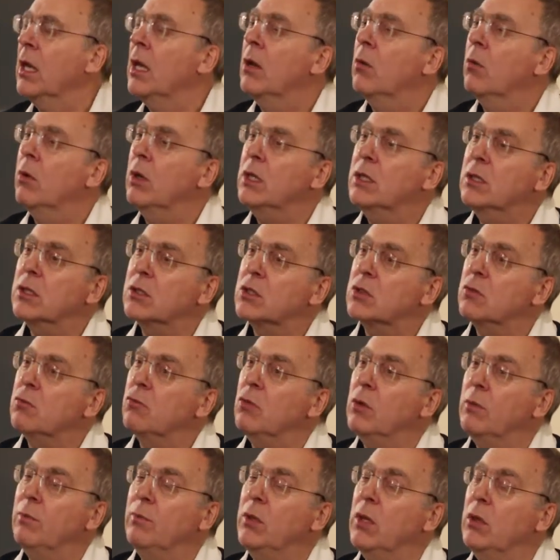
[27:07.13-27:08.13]
Well, he doesn't
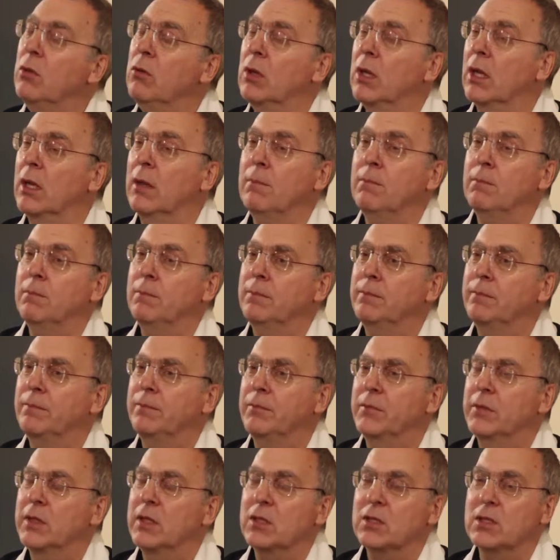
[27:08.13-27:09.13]
rebuke him,
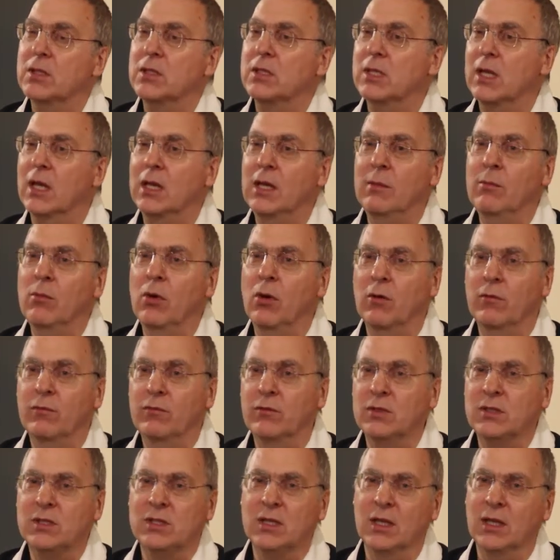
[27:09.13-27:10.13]
doesn't tell him off
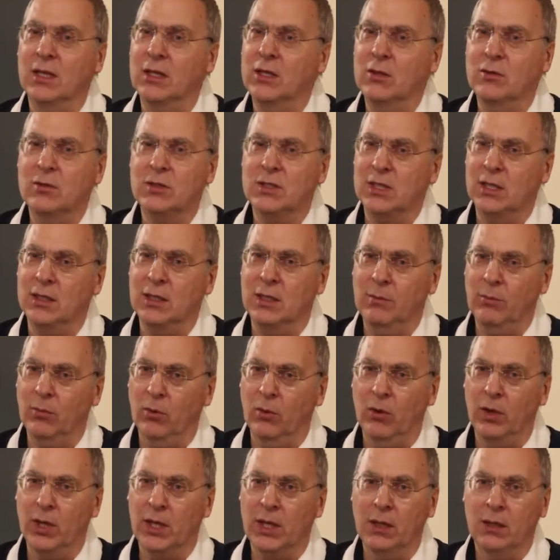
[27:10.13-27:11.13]
and saying, "You silly
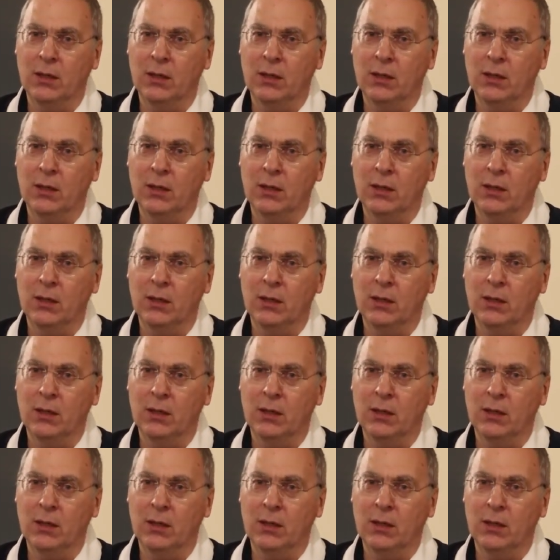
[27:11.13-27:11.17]
boy,